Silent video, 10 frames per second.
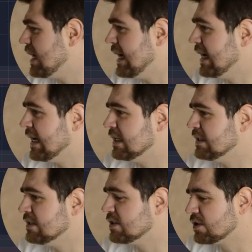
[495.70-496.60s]

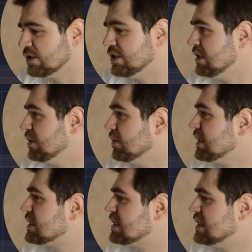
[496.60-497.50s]
and continue.
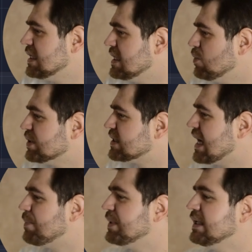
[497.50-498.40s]
Let's see what's
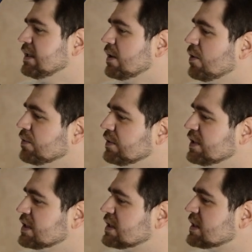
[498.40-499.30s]
happening on
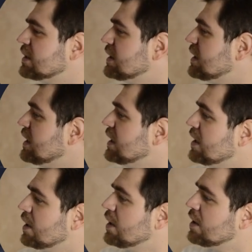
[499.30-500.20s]
this
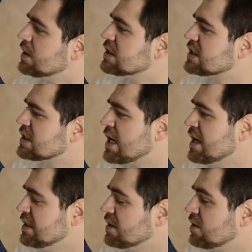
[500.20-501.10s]

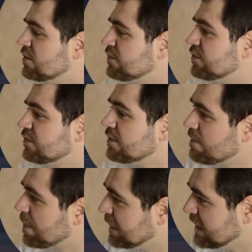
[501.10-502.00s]
side of
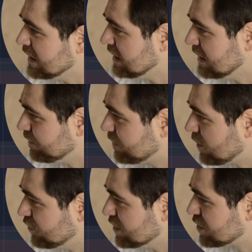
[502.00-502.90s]
the
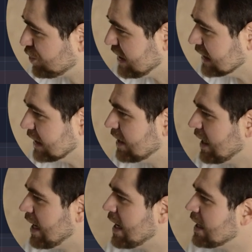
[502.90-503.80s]
screen.
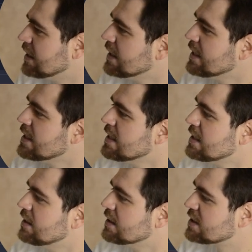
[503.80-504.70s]

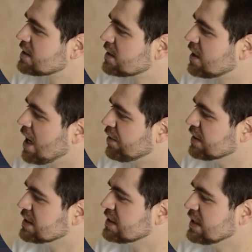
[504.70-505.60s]
This
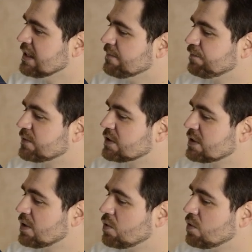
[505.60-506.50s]
currency,
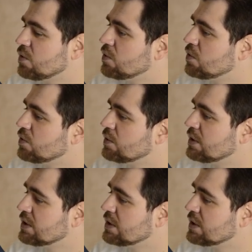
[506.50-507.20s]
so